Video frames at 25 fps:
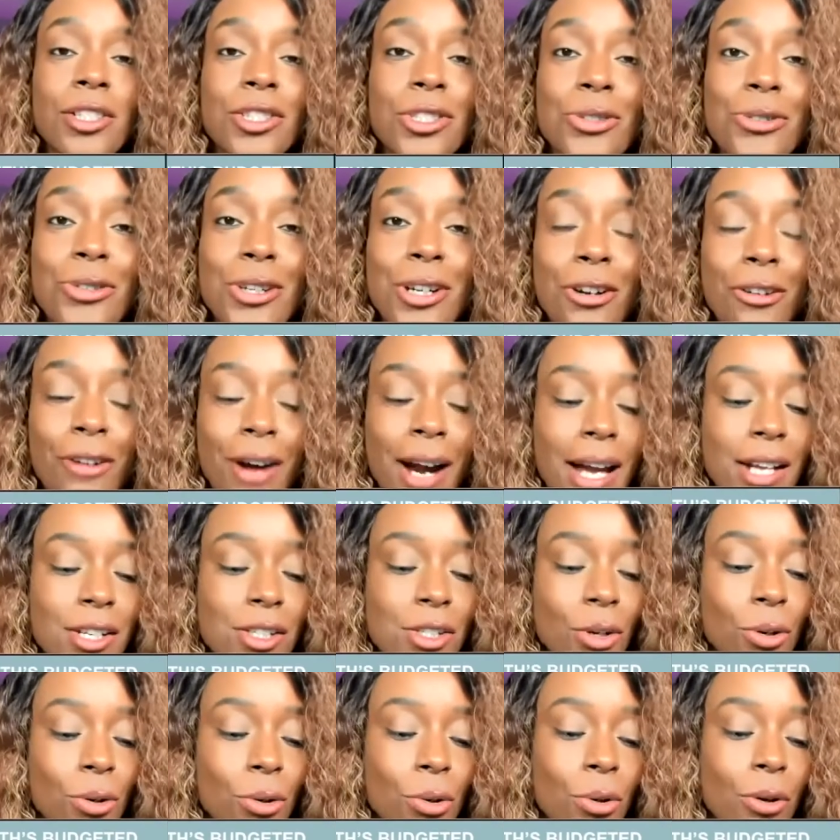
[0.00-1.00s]
to a grand
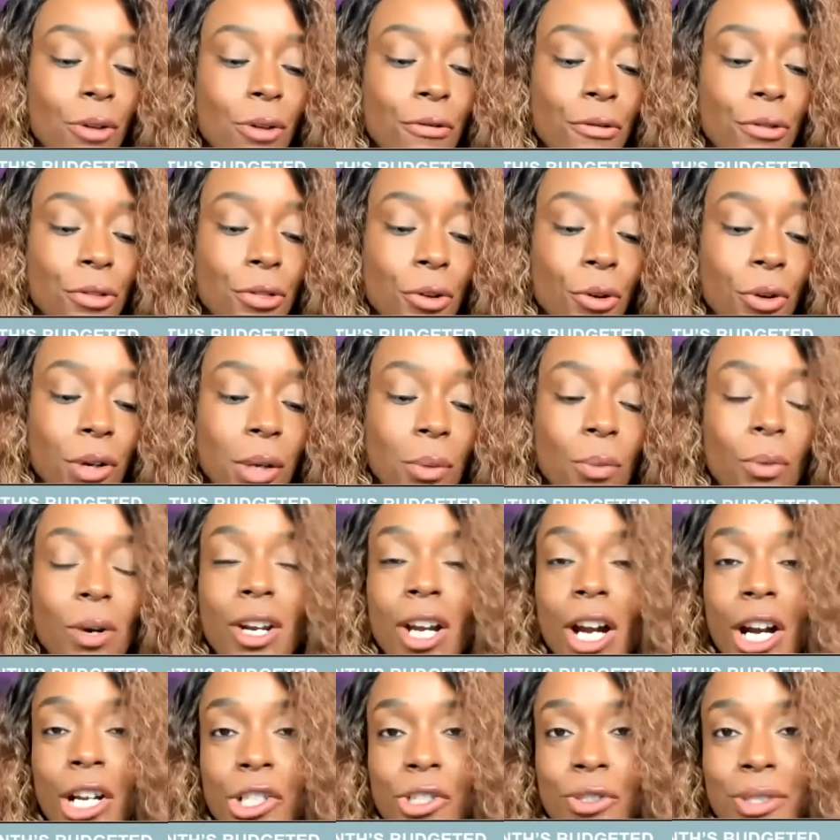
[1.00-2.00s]
total of
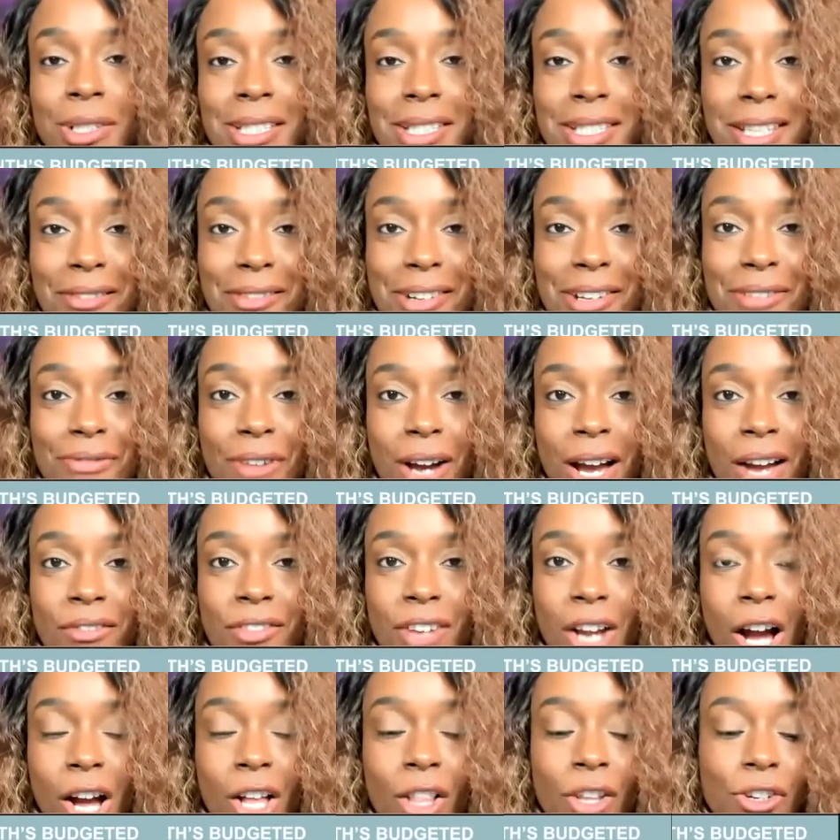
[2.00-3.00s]

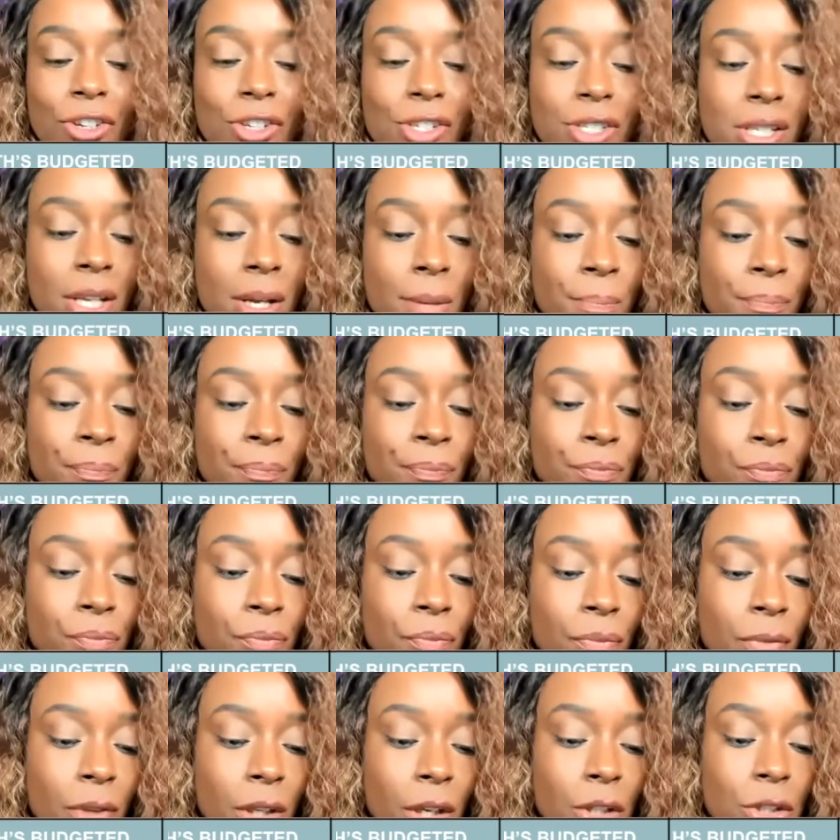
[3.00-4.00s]
$3,175
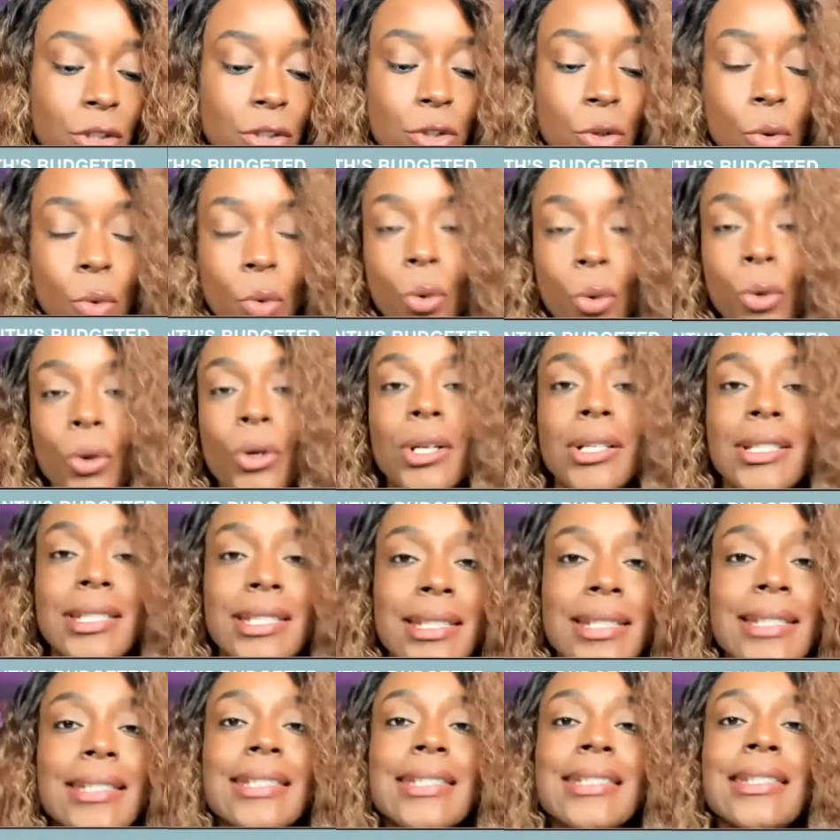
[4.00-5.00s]
towards
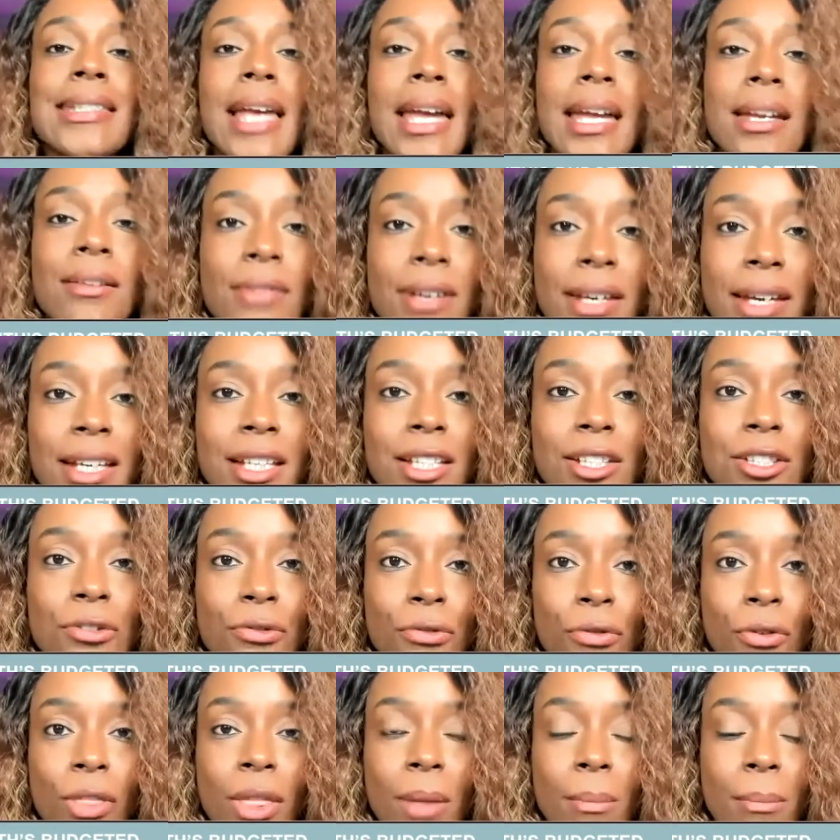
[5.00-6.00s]
savings
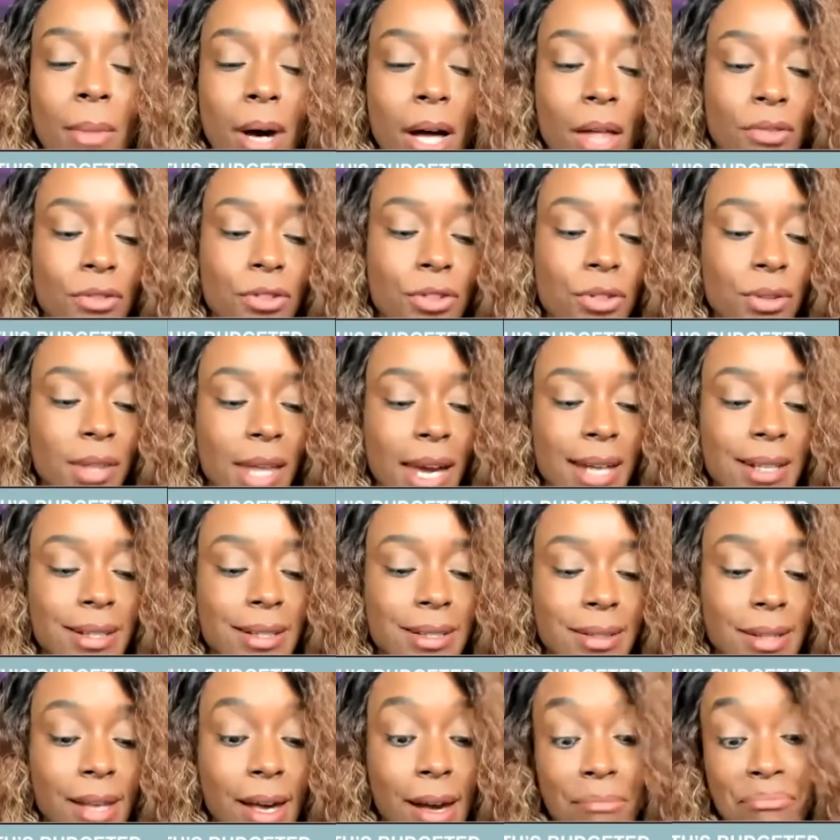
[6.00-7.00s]
for the month. So
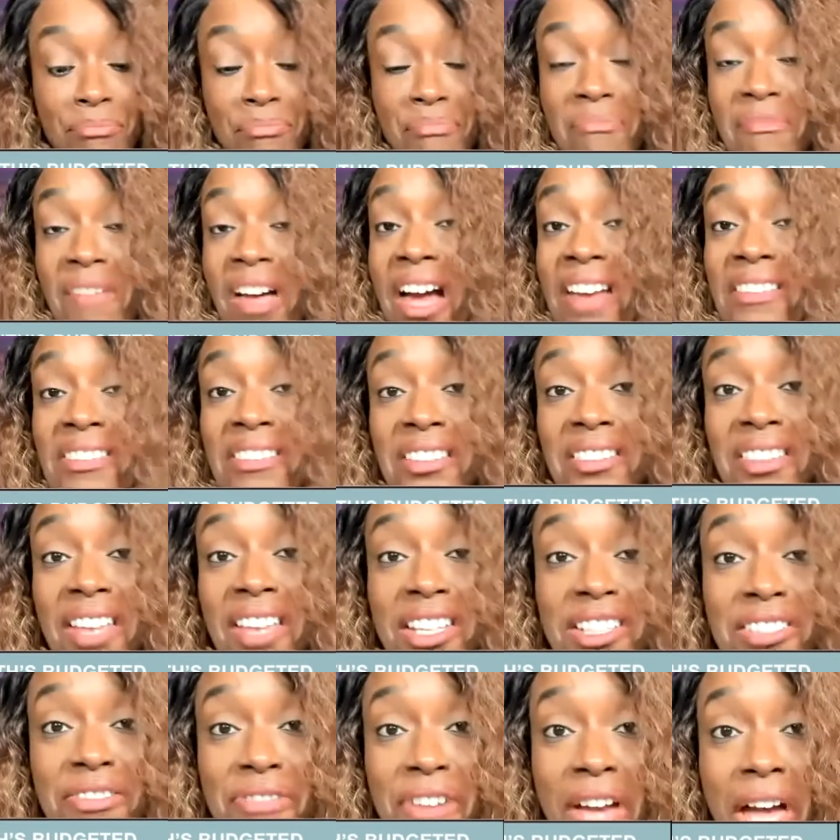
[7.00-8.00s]
I think
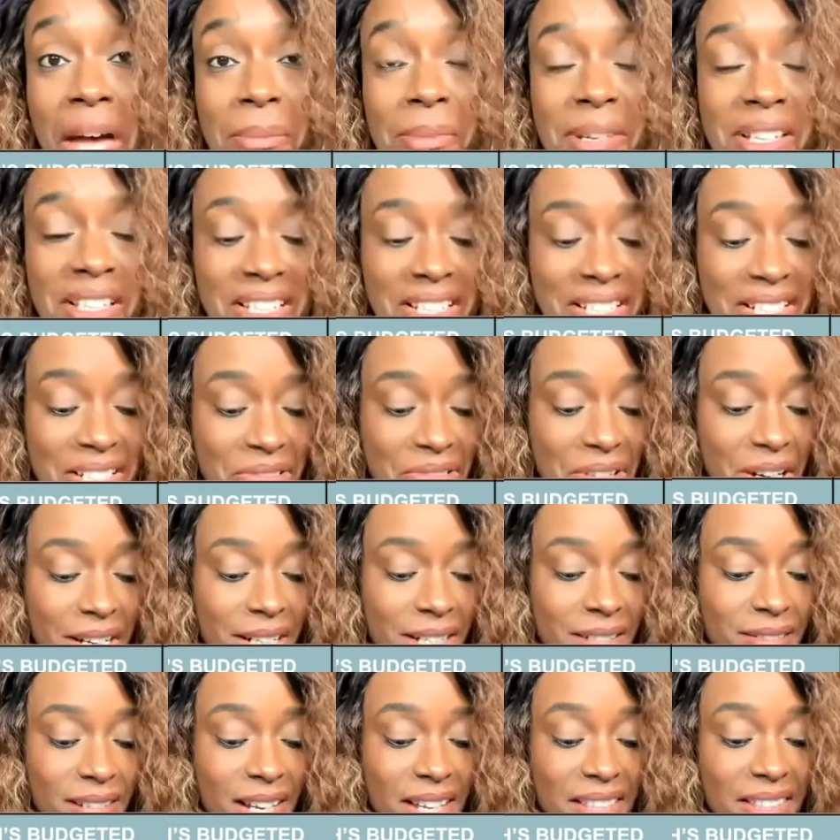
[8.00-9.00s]
that's fabulous,
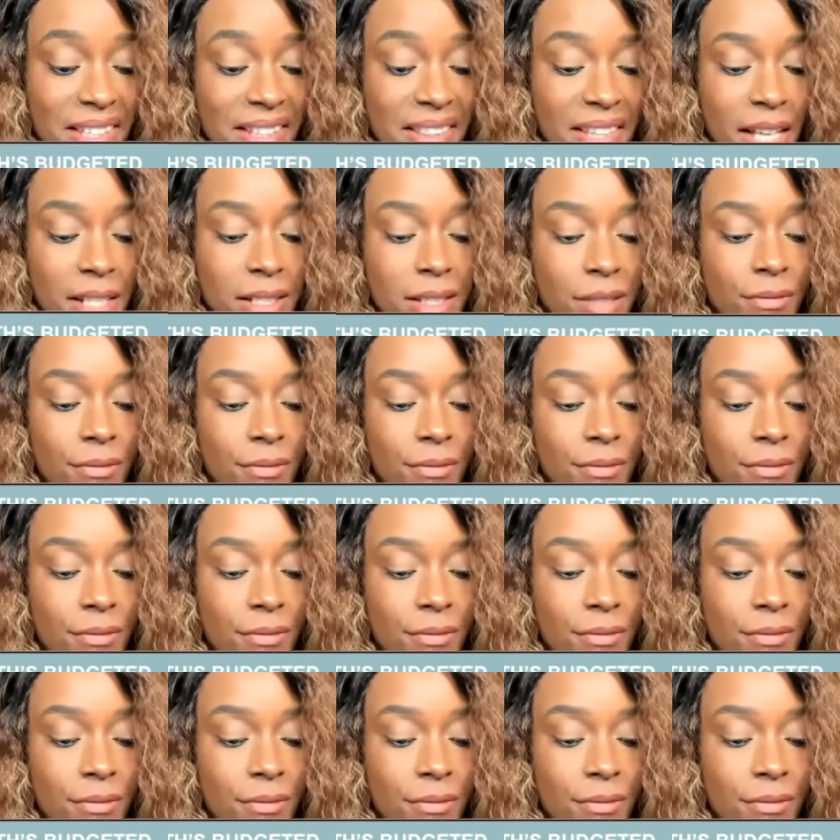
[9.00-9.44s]
right? I think that's